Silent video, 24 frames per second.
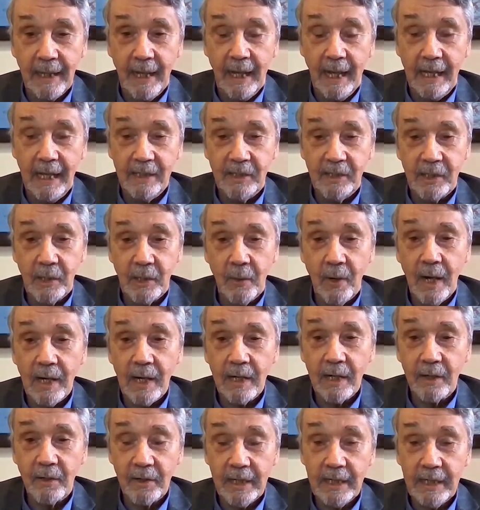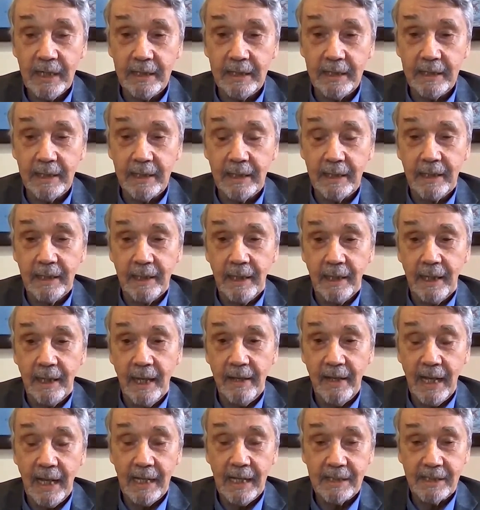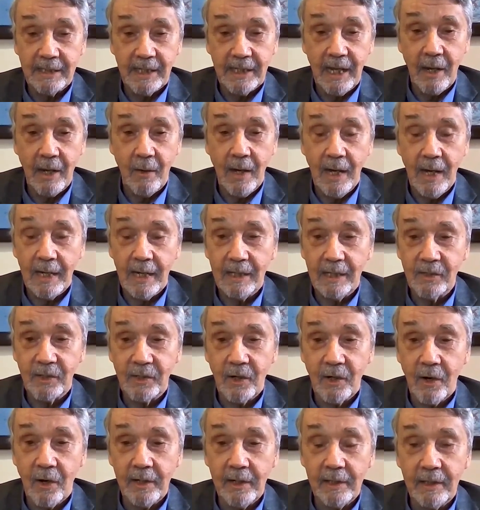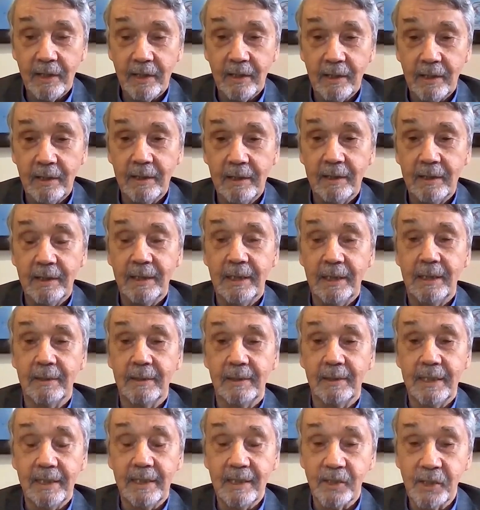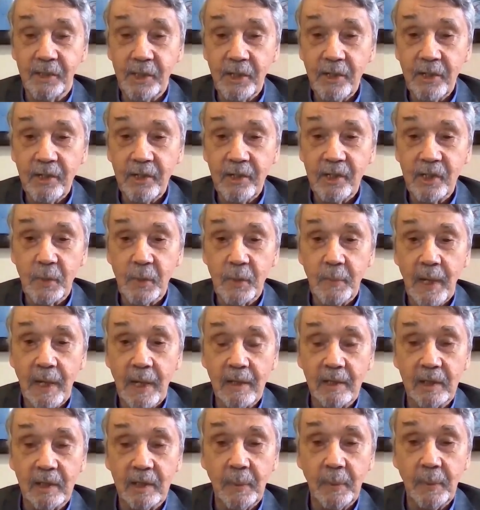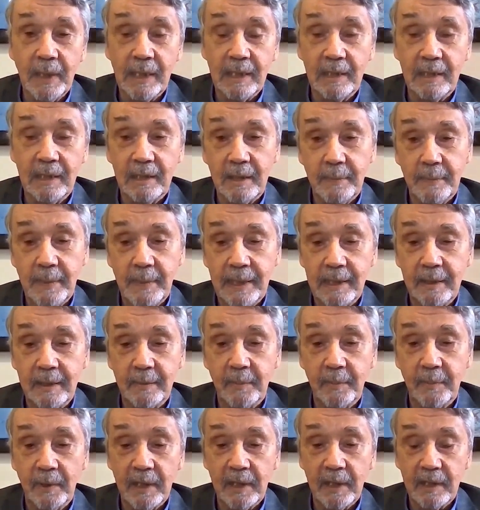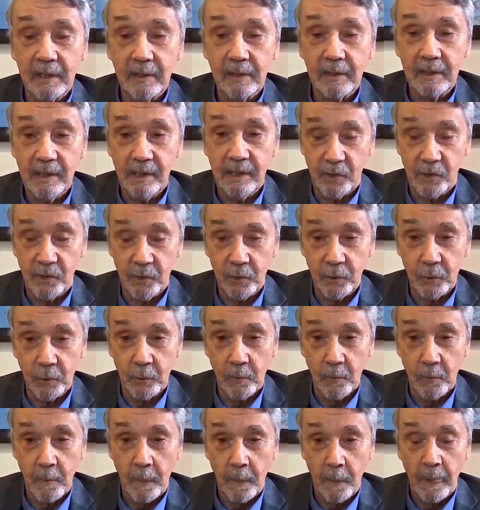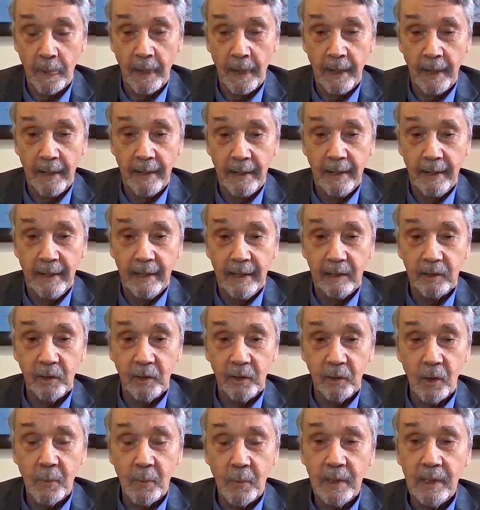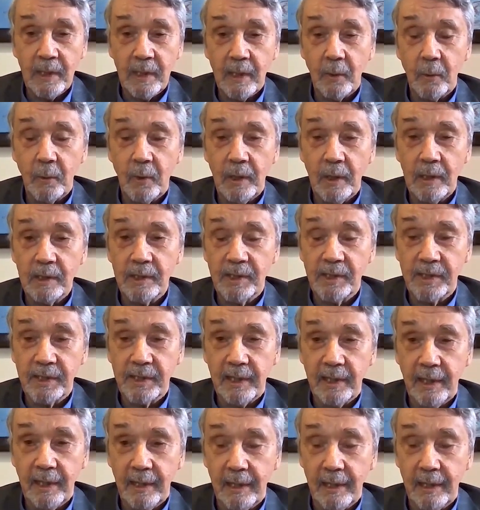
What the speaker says: And so I agreed. And that's how I got started on getting serious about the Tibetan political issue. Dolma was